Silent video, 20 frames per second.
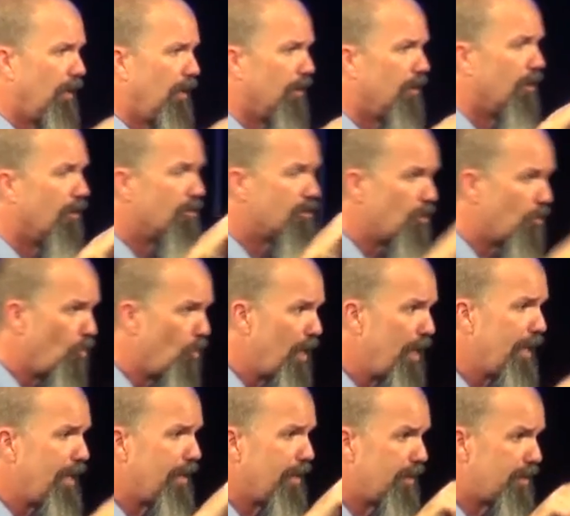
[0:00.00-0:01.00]
There is a
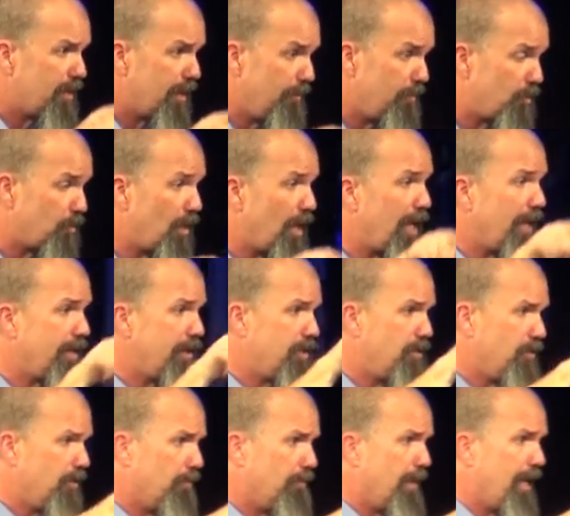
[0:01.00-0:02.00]
way that seems right
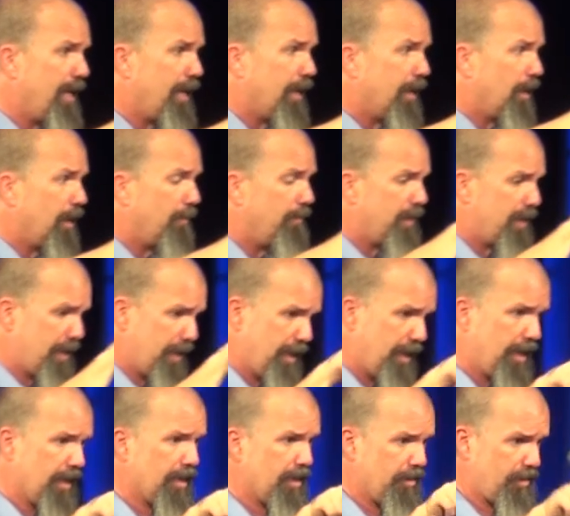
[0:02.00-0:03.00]
to a man, but the
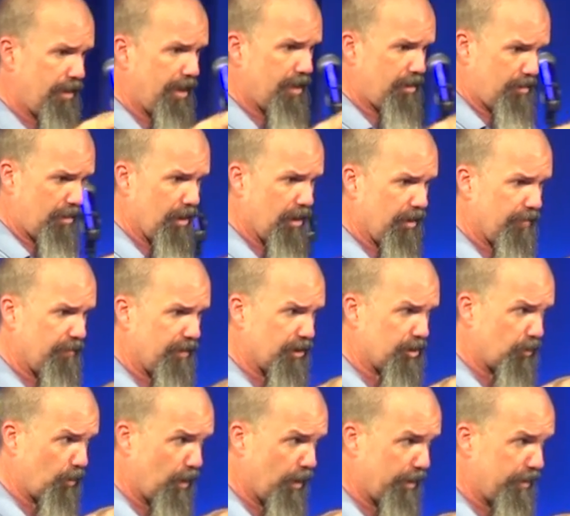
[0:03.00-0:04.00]
end thereof
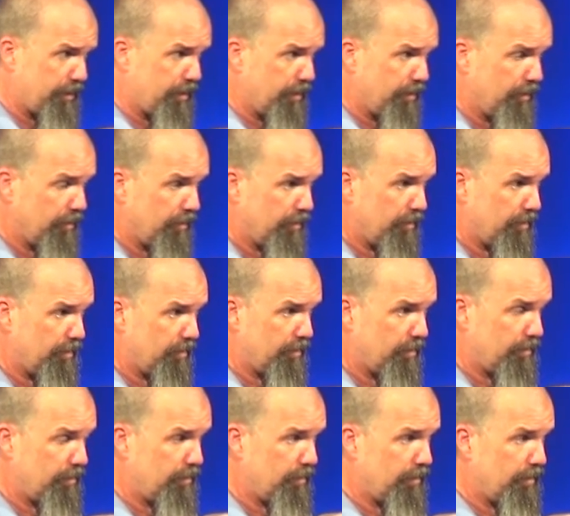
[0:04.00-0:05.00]
is what?
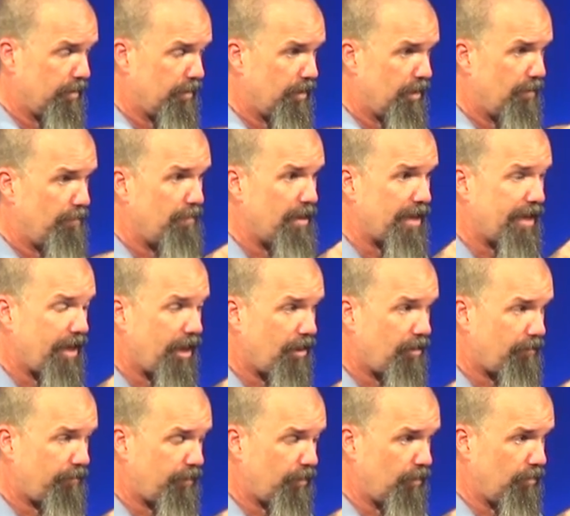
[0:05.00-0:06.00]
Be
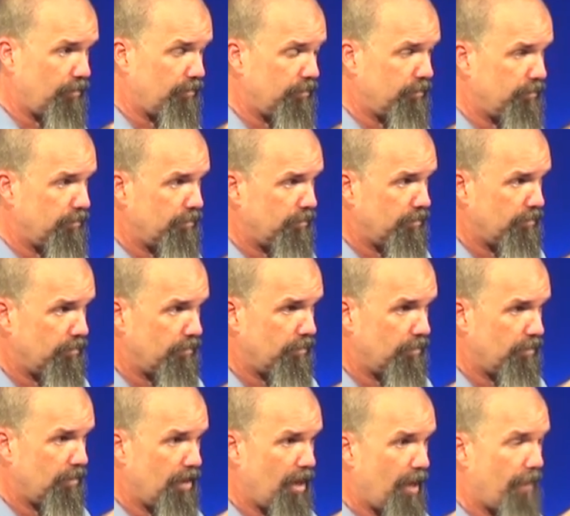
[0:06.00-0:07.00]
careful
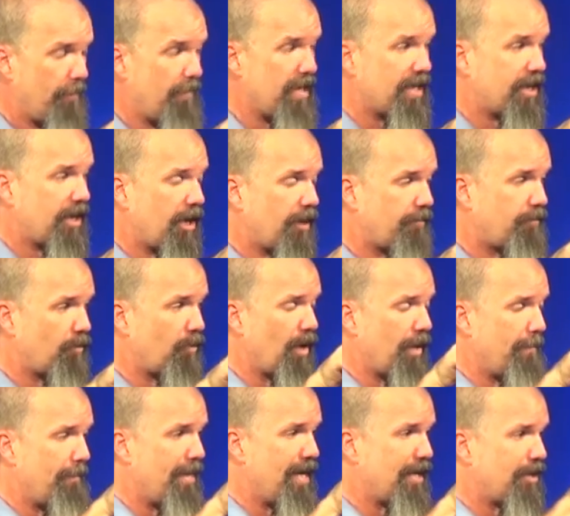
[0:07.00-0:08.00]
be careful
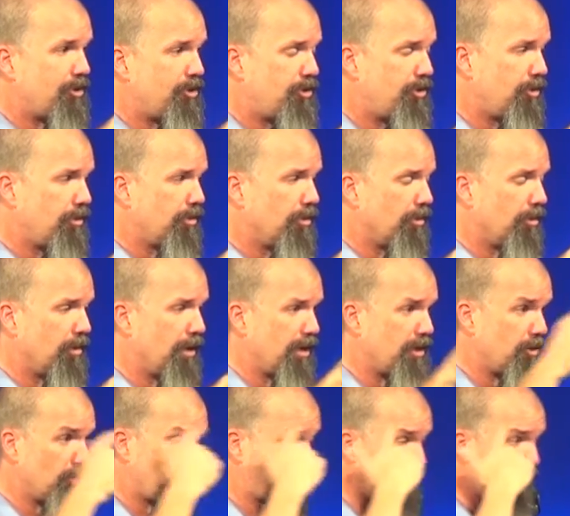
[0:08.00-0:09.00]
and make sure that
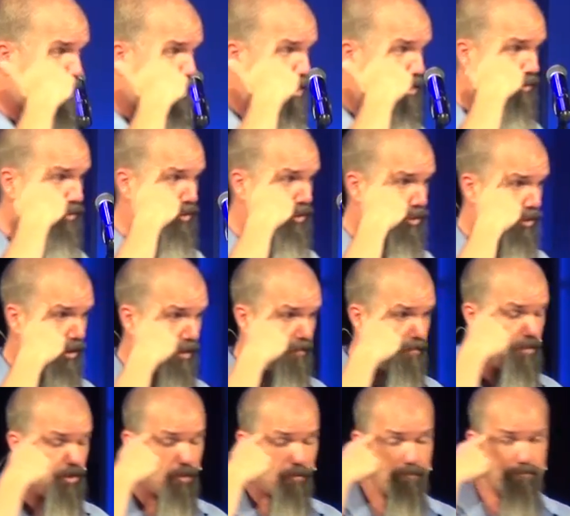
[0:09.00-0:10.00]
your culture of
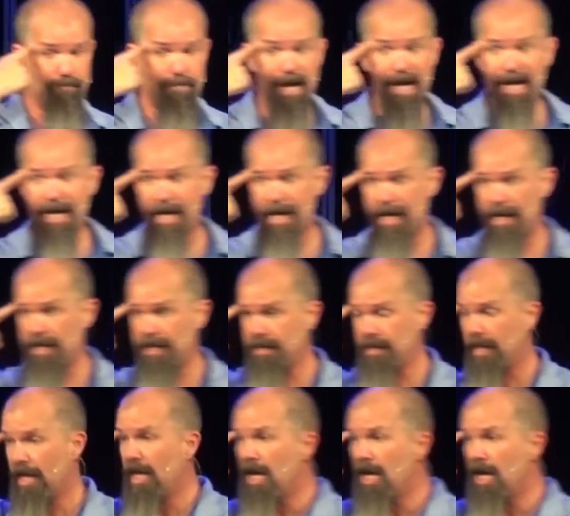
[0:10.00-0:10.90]
your mind.